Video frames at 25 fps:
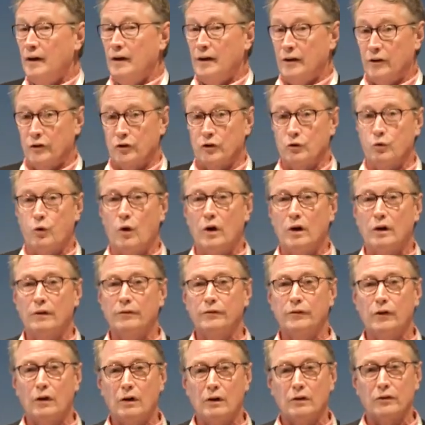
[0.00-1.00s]
is
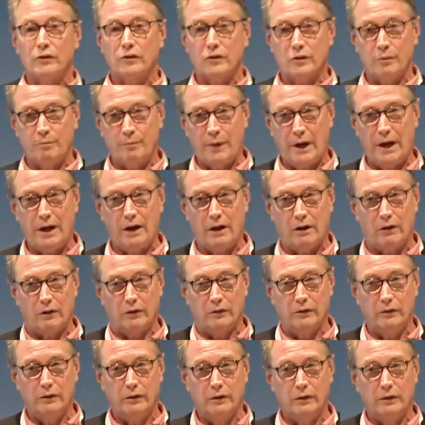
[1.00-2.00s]
$12 a
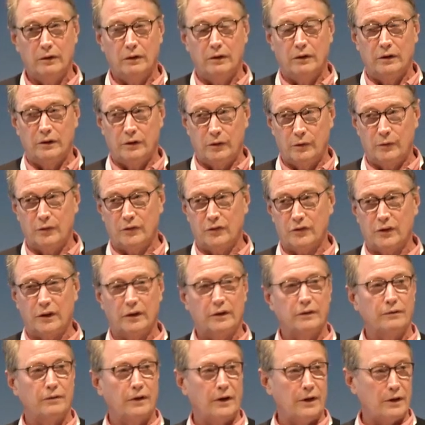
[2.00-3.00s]
pound to
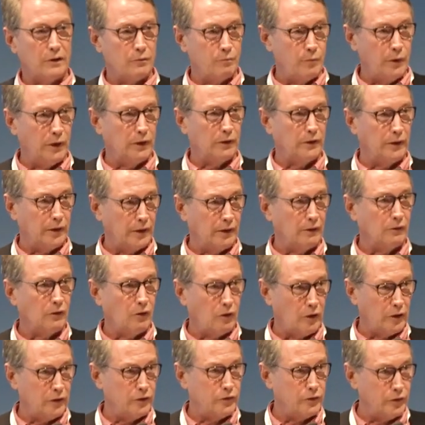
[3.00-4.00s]
incentivize building
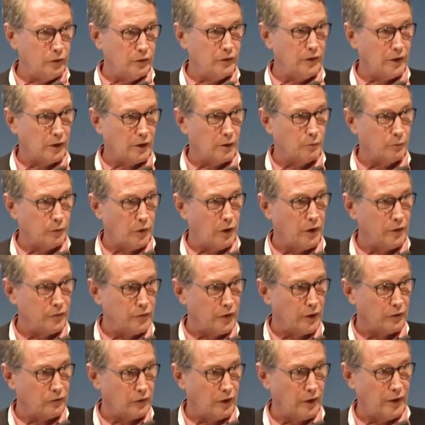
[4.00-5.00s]
large new nickel
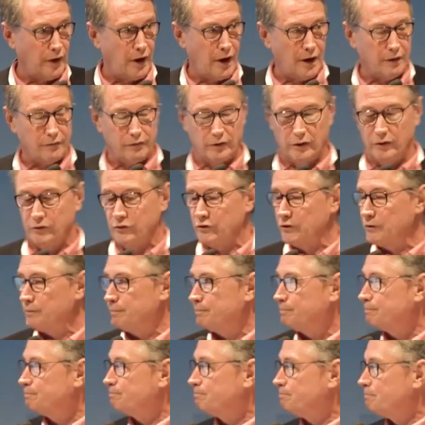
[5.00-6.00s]
projects on average.
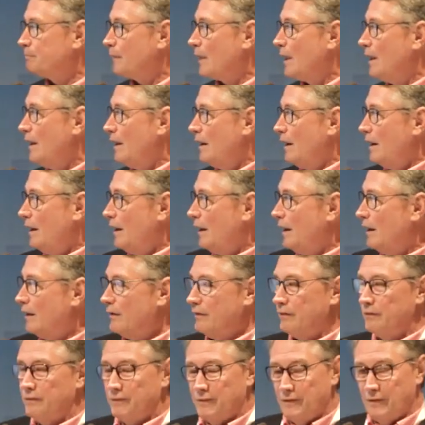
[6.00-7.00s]

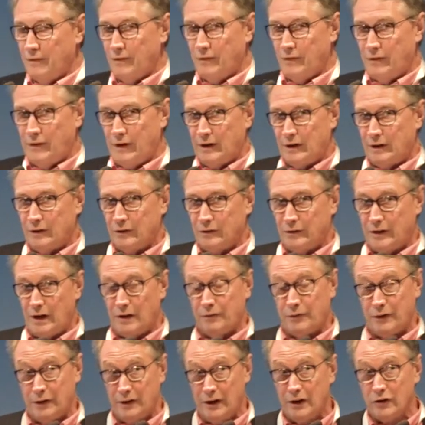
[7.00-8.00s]
And their
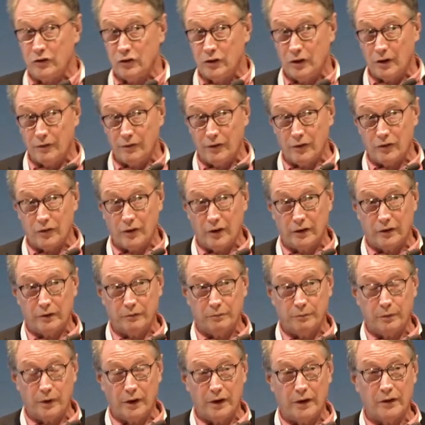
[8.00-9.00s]
definition of
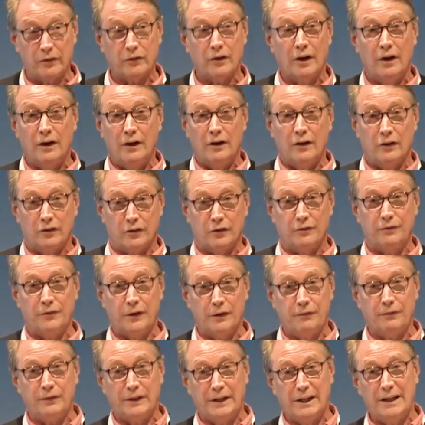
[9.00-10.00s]
incentive price is a
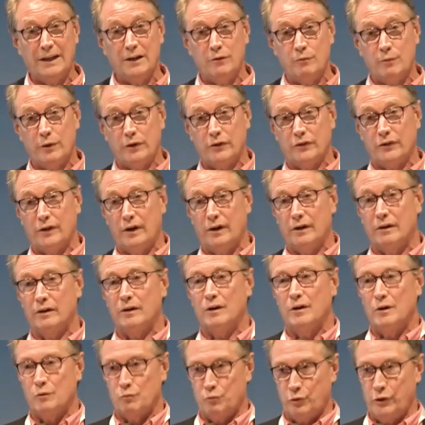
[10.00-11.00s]
15%
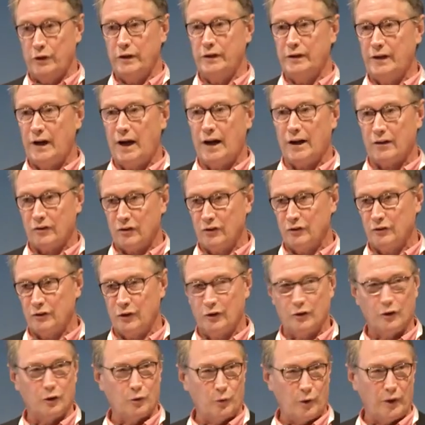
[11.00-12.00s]
pre-tax
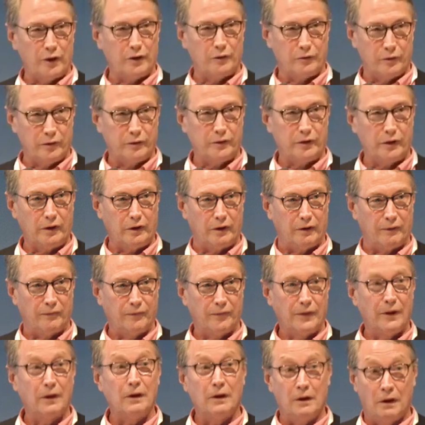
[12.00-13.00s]
internal rate of return.
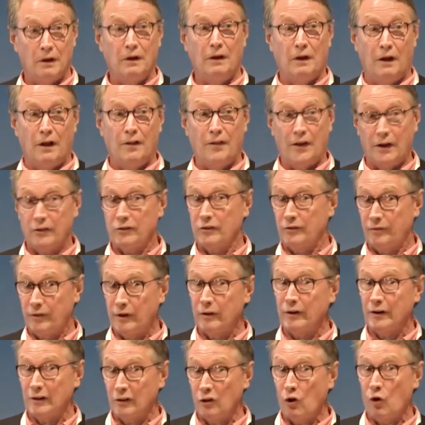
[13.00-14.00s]
That's a
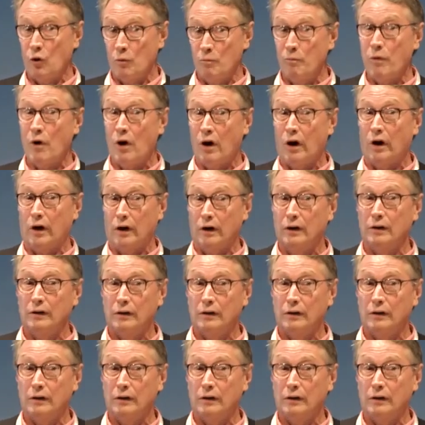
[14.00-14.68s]
very low bar,